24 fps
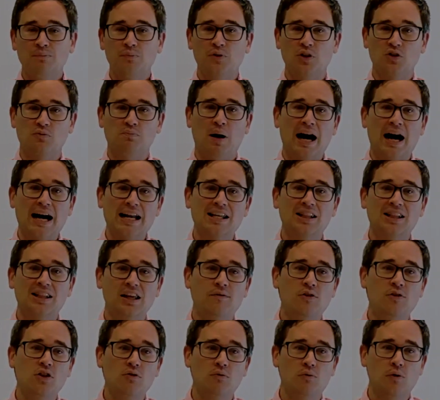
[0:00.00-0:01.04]
does Biden
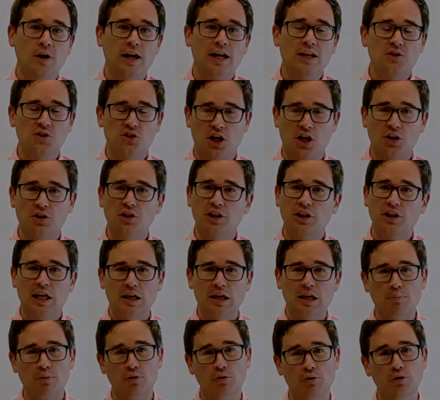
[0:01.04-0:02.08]
leaving the race suddenly
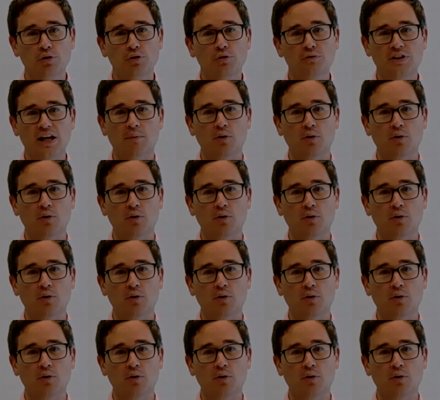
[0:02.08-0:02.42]
improve